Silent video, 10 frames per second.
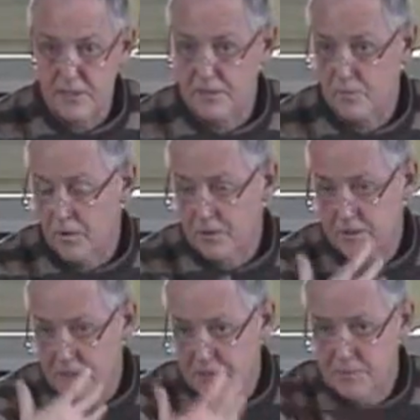and the word
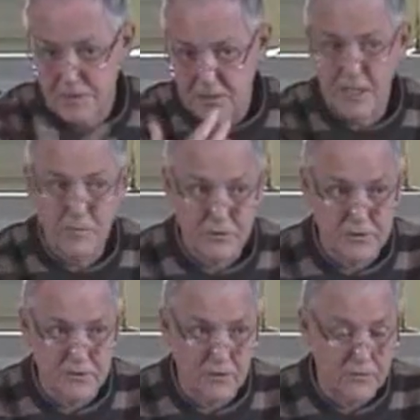tends to be the same
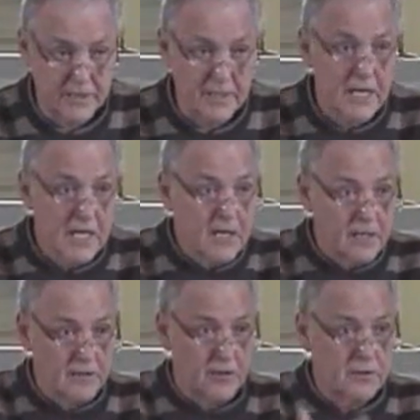ones used over again,
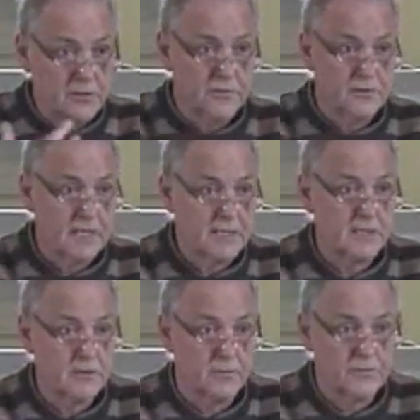a lot of
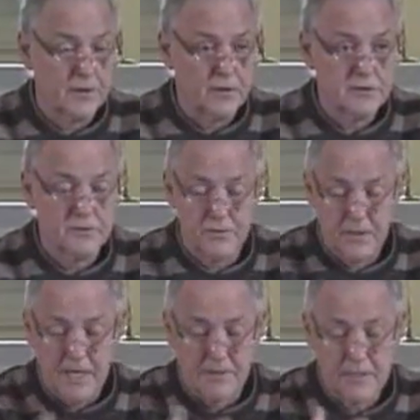classical
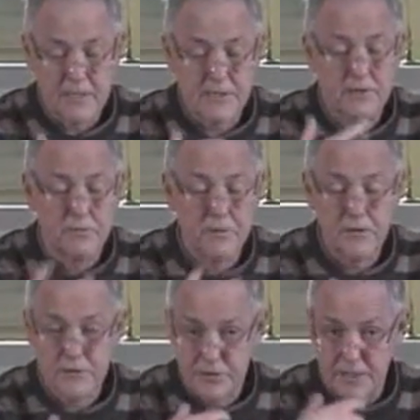philosophy, classical
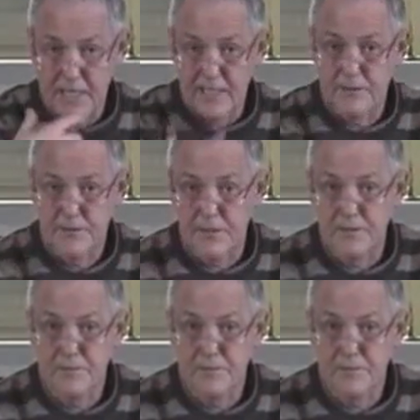poetry and